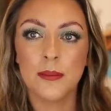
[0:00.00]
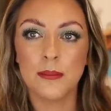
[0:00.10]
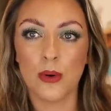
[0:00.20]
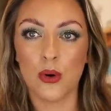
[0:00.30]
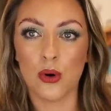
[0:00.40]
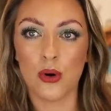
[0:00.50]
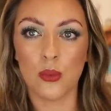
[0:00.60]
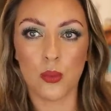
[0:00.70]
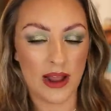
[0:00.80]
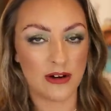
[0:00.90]

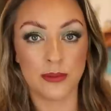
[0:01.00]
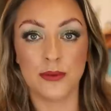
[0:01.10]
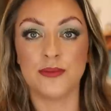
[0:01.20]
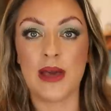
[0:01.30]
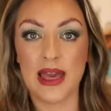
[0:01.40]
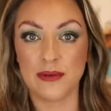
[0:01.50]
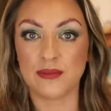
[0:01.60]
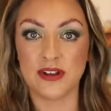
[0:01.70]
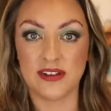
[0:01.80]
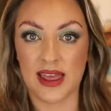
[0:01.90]
more wearable for
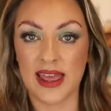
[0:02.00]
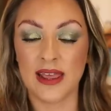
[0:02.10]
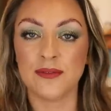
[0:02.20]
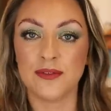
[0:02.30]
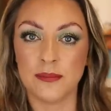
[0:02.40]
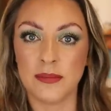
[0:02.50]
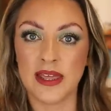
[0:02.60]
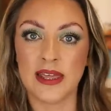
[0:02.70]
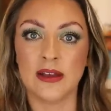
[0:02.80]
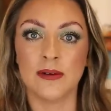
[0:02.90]
every day for
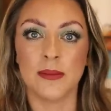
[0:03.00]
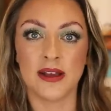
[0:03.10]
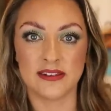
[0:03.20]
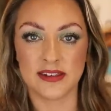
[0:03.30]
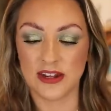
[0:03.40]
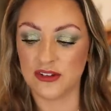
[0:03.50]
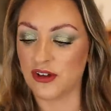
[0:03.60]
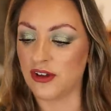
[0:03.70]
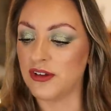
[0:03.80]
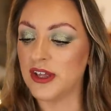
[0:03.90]
me on my skin
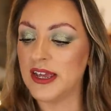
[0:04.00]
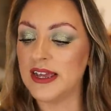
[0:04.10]
tone.